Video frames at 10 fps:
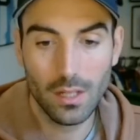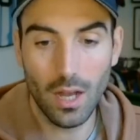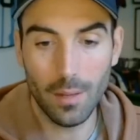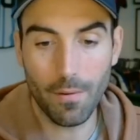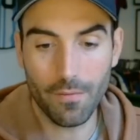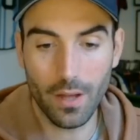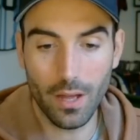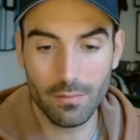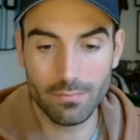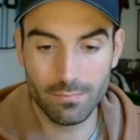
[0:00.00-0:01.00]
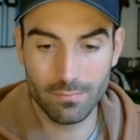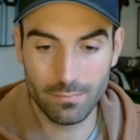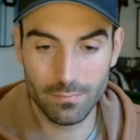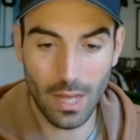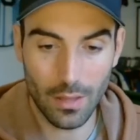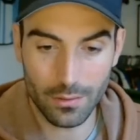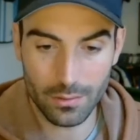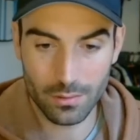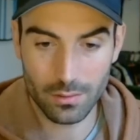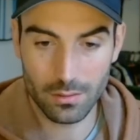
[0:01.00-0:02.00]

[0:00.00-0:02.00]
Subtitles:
I prefer others.